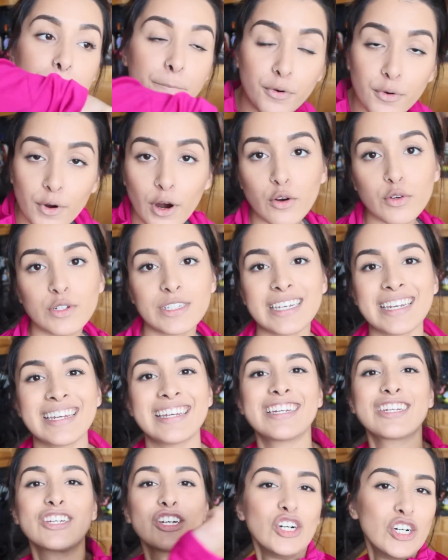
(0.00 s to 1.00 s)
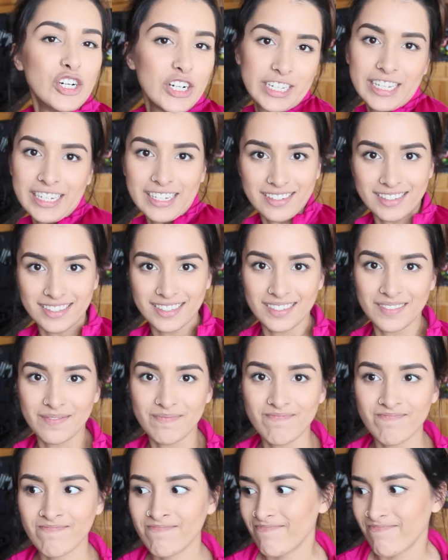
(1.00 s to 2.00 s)
protein cookies.
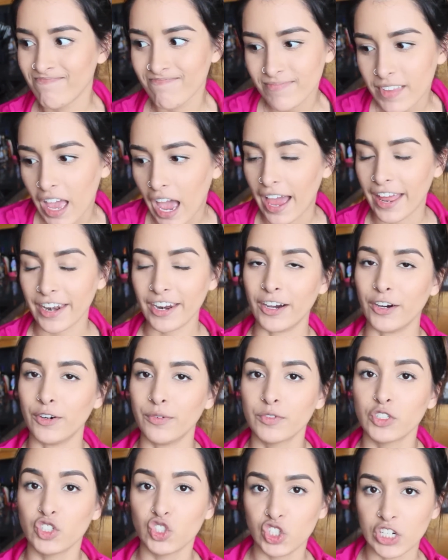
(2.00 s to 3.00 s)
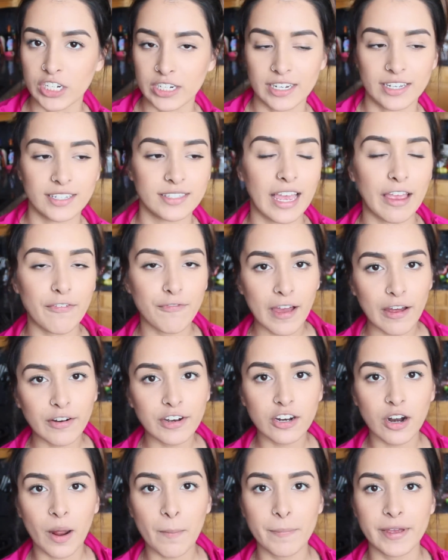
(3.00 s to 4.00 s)
I know, genius. I
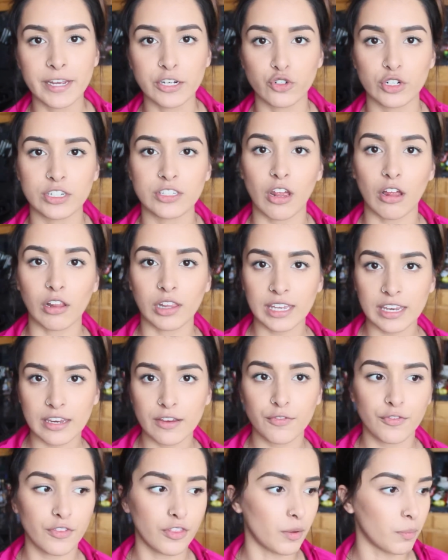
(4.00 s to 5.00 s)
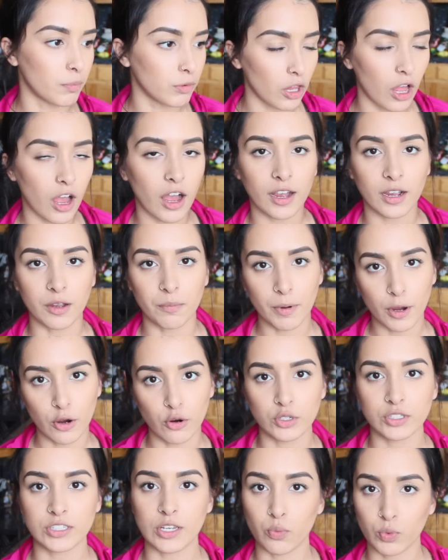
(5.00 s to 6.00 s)
found it on Pinterest. I'll leave the blog
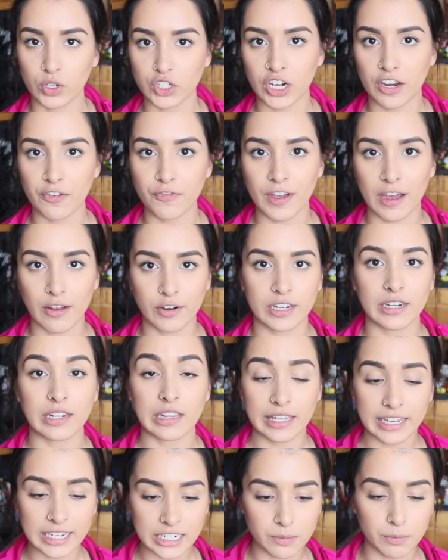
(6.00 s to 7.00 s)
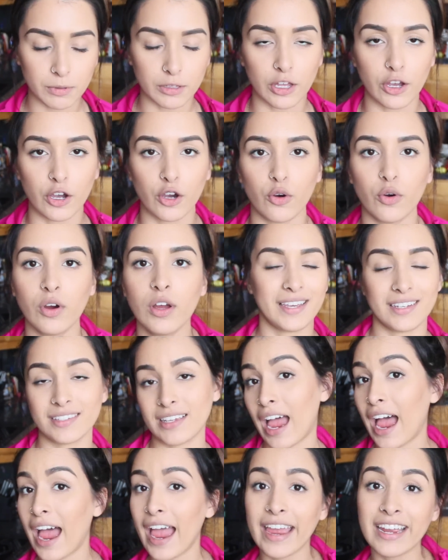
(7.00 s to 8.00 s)
post in which I found it linked below, because
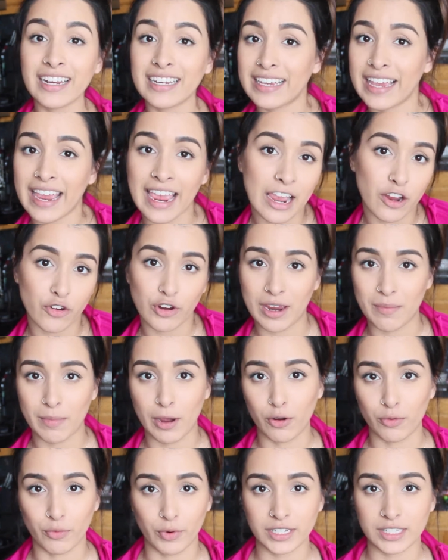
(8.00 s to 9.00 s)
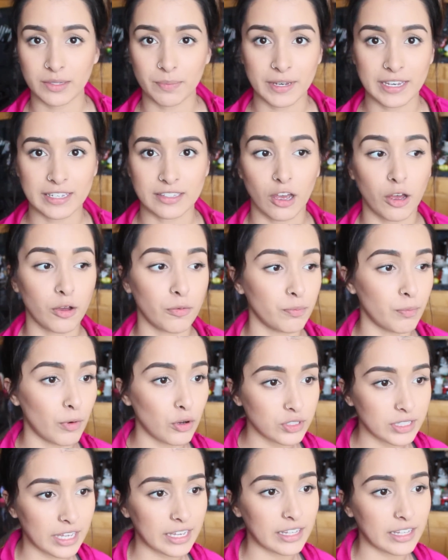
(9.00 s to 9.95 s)
I can't create my own recipes. I'll most